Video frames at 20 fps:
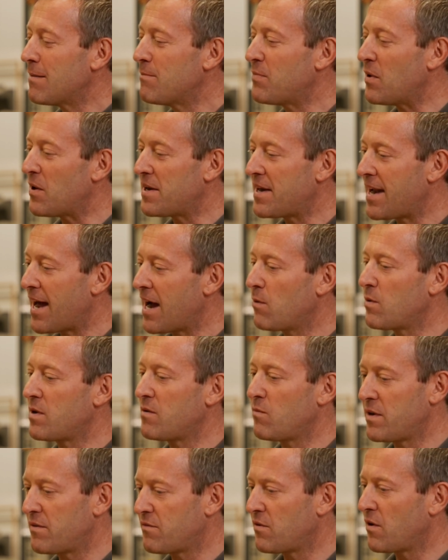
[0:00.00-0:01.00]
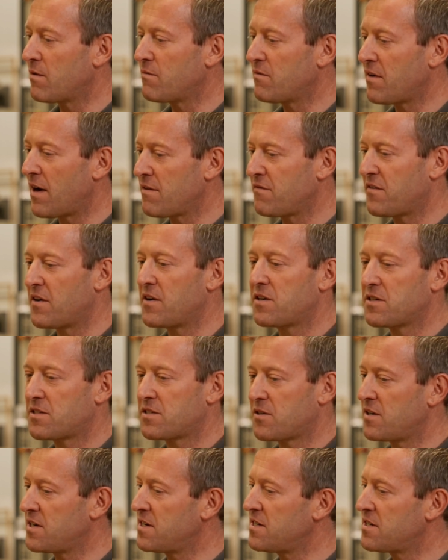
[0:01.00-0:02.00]
But now we've gone very focused
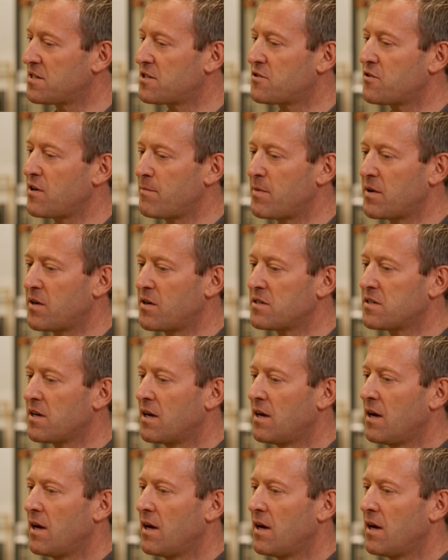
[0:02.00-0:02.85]
on industry because